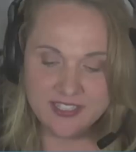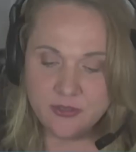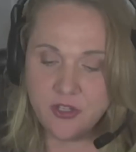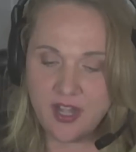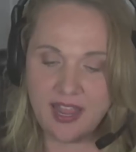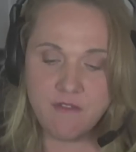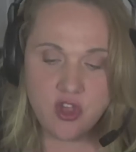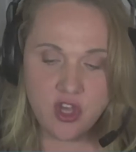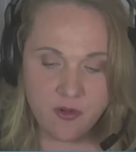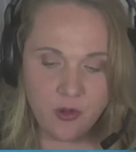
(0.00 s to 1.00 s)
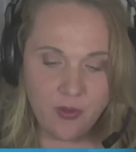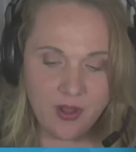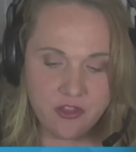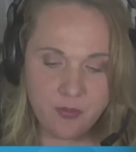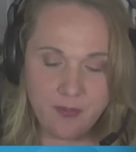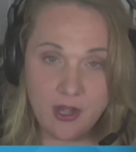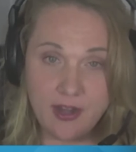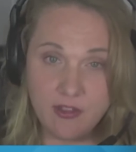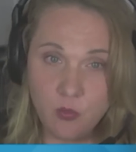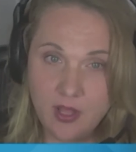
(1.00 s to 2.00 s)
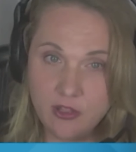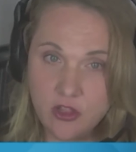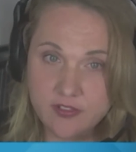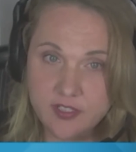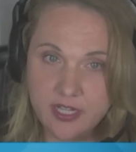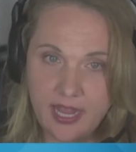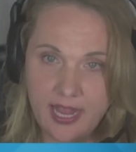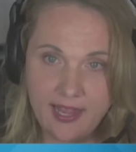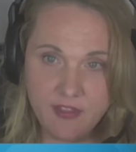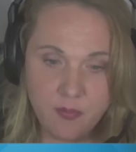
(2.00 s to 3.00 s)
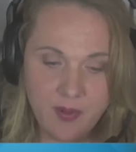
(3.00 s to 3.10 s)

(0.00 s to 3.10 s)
So it's good to have general questions prepared as well, just in case.